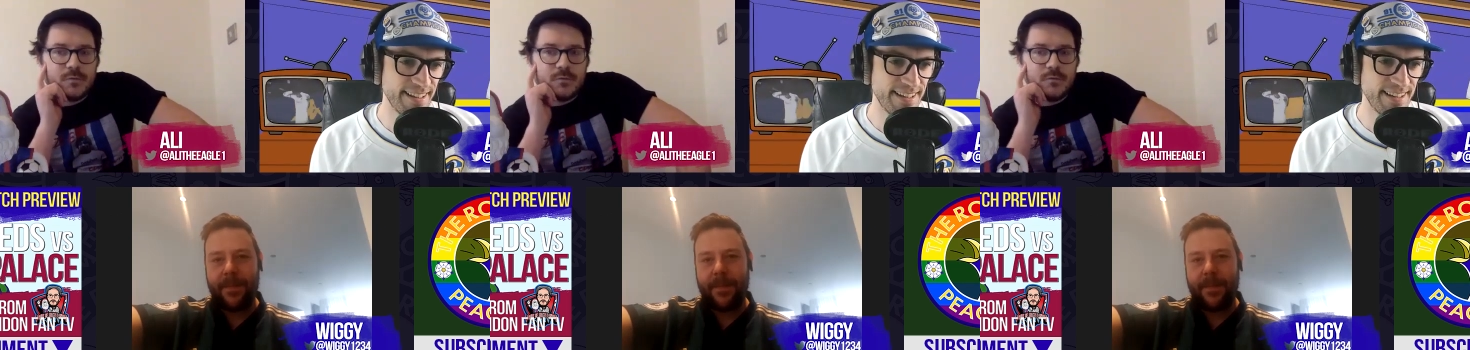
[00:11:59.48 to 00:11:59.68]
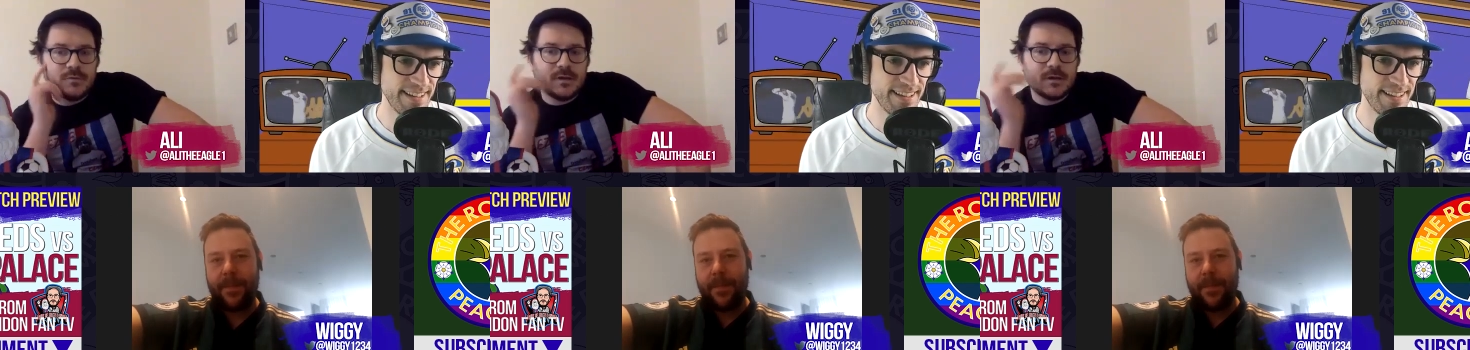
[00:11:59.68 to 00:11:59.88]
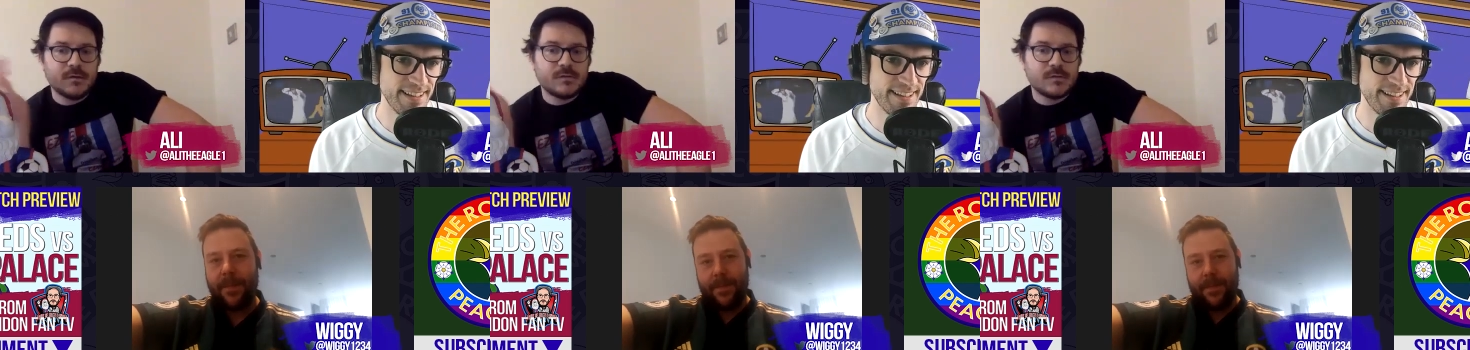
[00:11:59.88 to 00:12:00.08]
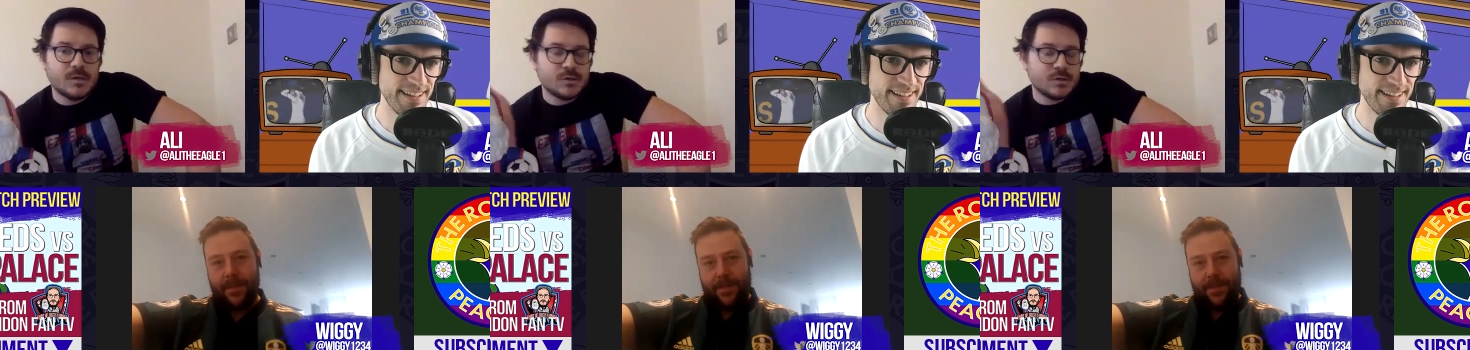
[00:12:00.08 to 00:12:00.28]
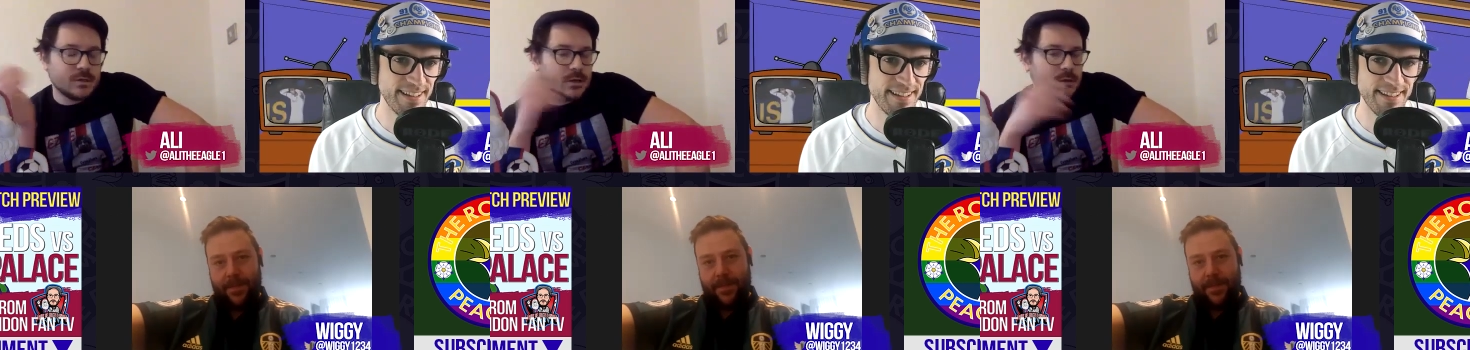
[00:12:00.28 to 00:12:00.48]
Speaker 1: it was a
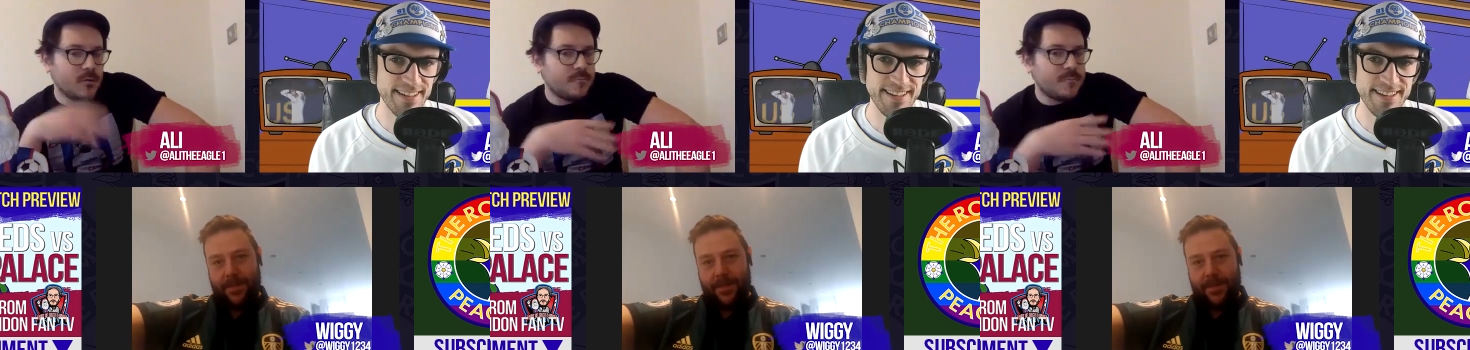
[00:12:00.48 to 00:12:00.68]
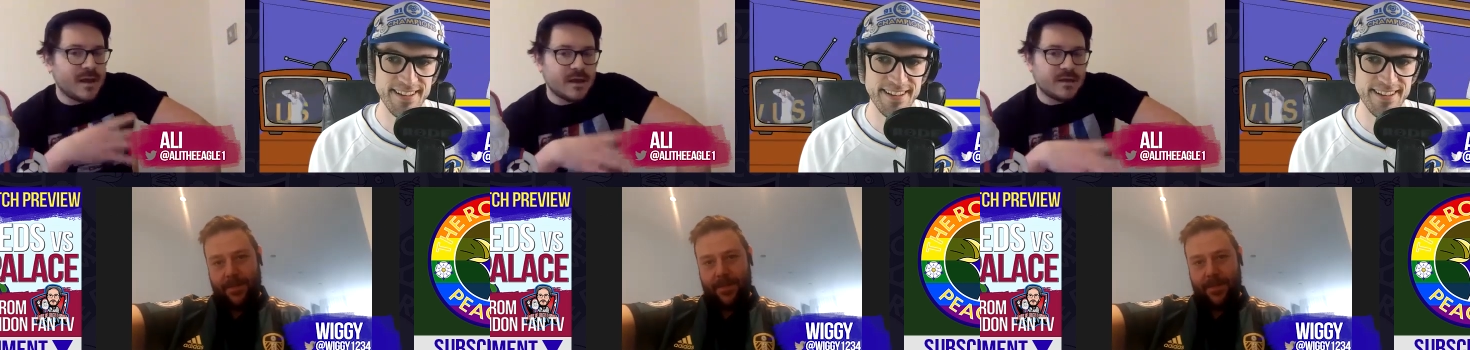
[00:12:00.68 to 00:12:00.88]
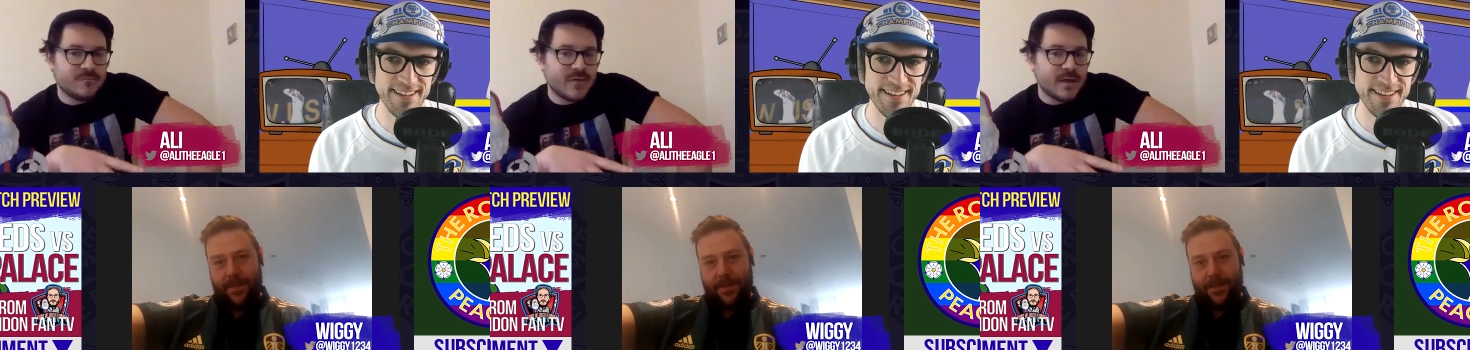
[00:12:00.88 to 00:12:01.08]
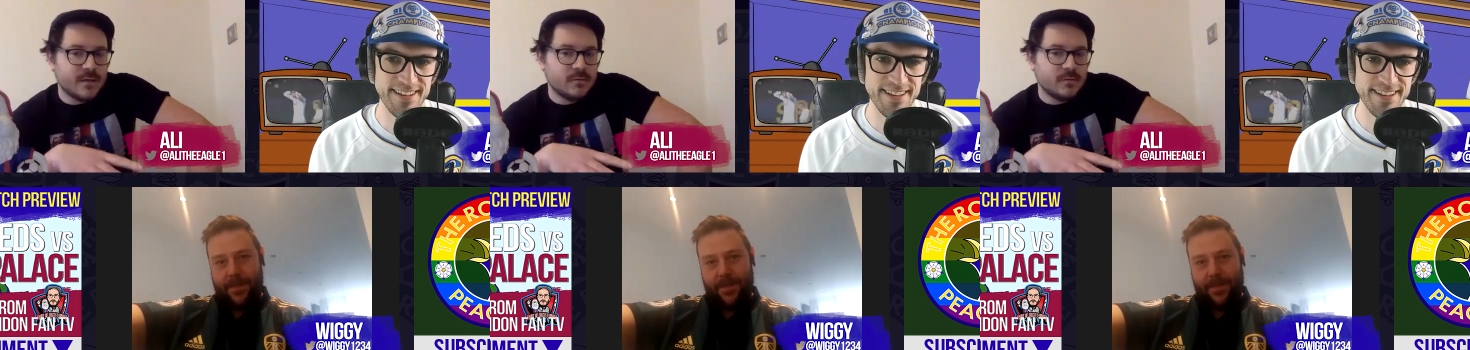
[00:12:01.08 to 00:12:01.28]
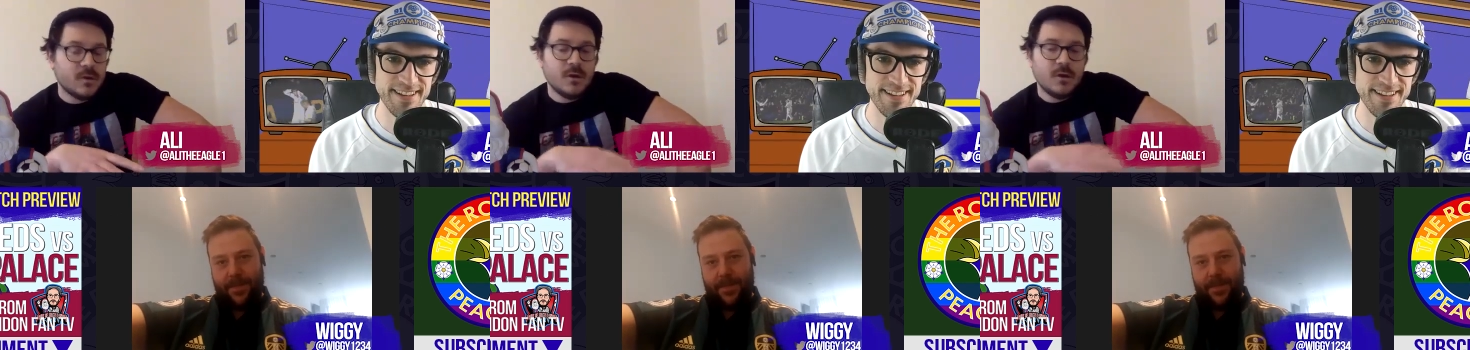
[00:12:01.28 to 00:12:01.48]
ridiculous decision, and a lot of Palace
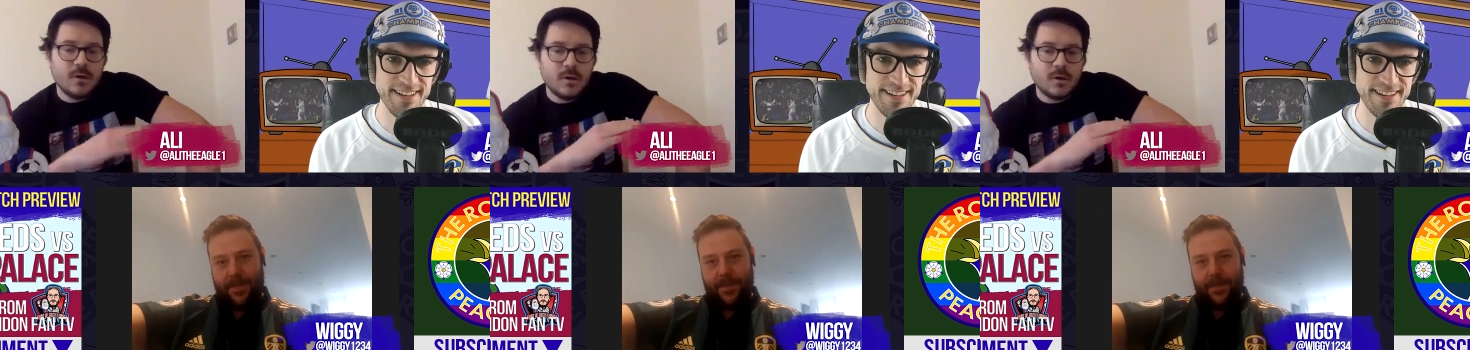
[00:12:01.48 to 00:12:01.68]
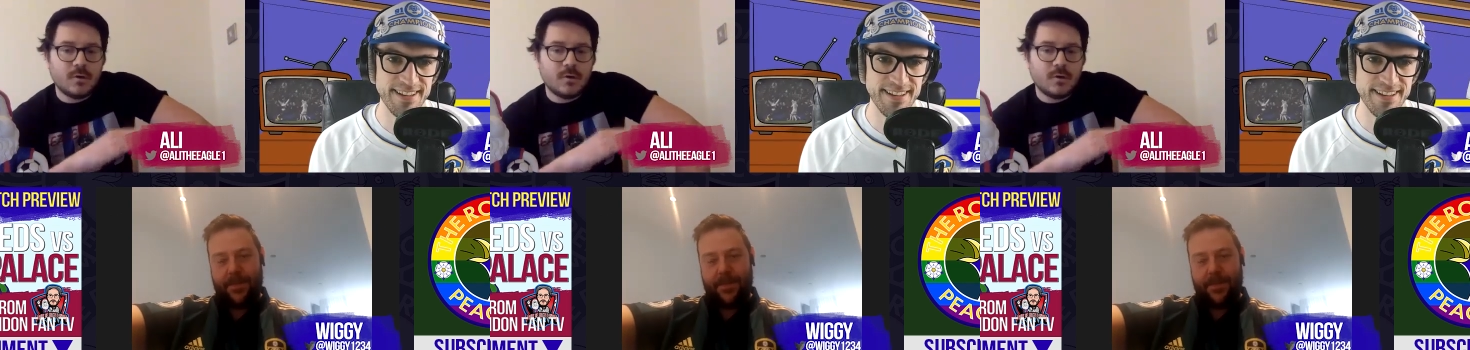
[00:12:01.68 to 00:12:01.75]
fans